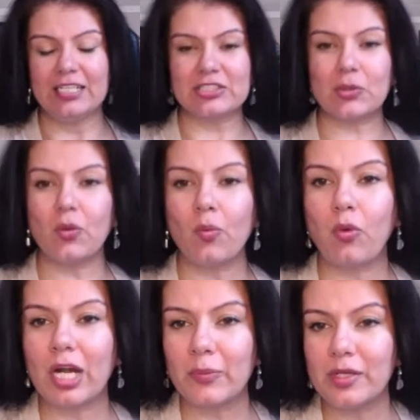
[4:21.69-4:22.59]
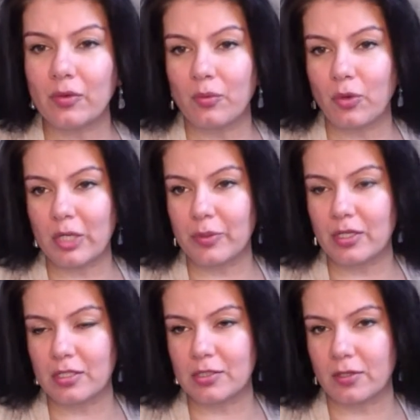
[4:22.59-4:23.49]
So what are we
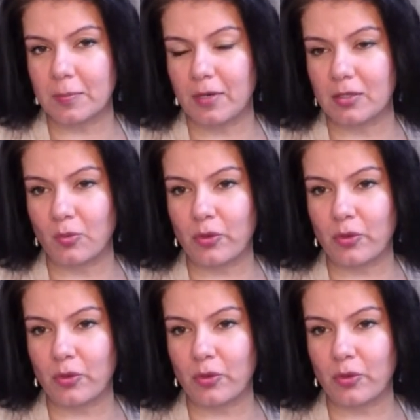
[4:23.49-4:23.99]
gonna talk about?